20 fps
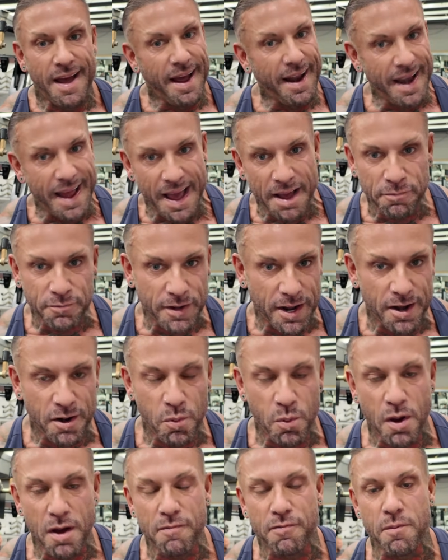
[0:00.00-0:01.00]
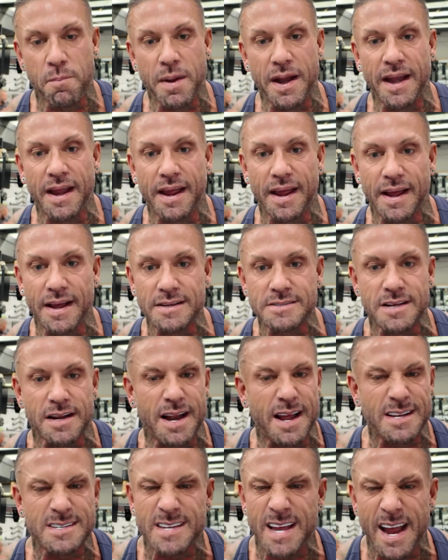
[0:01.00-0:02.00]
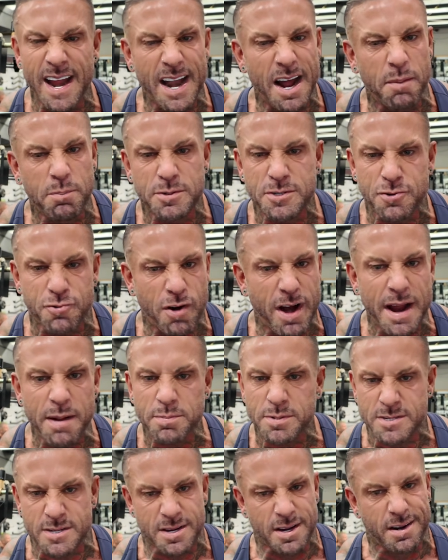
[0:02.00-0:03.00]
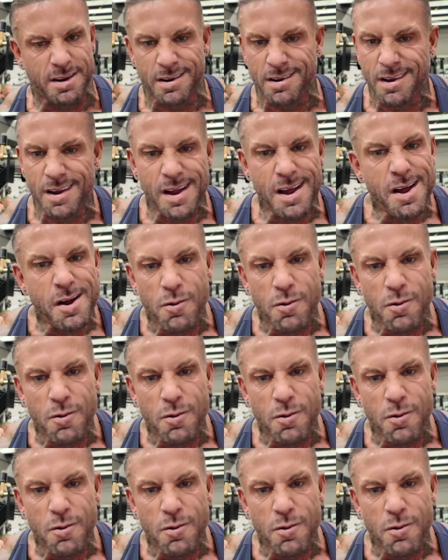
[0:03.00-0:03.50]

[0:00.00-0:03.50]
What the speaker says: and have done the work for many years, and they're setting up straps and